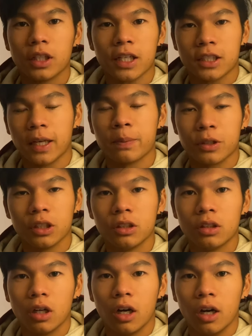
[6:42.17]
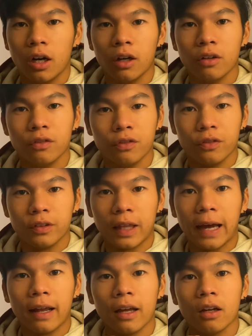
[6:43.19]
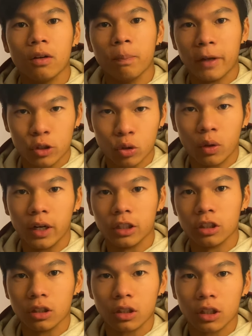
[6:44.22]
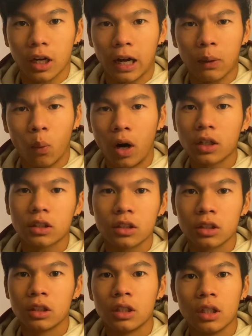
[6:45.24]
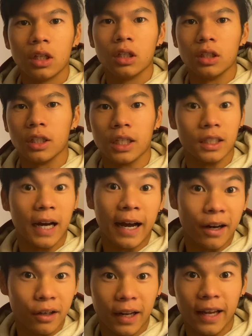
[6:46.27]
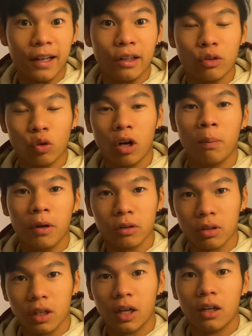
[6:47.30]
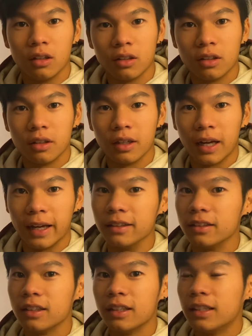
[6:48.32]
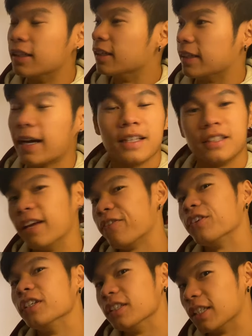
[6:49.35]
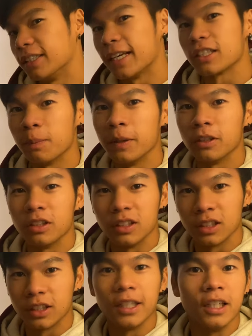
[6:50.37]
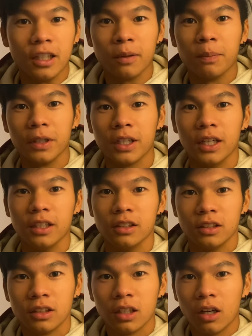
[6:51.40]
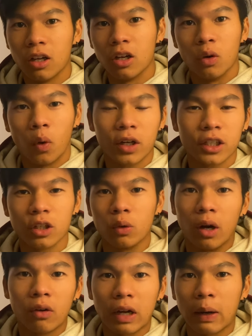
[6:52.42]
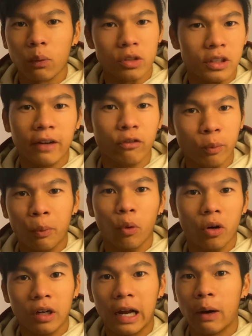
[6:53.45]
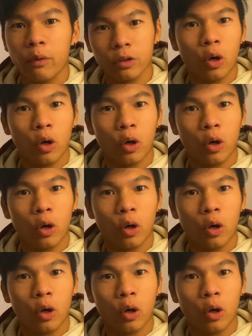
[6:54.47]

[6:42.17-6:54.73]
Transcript: the exception of that metro I took, I walked the entire day throughout Montreal. And that is definitely a testament to the city, because walking around, I was never bored. I was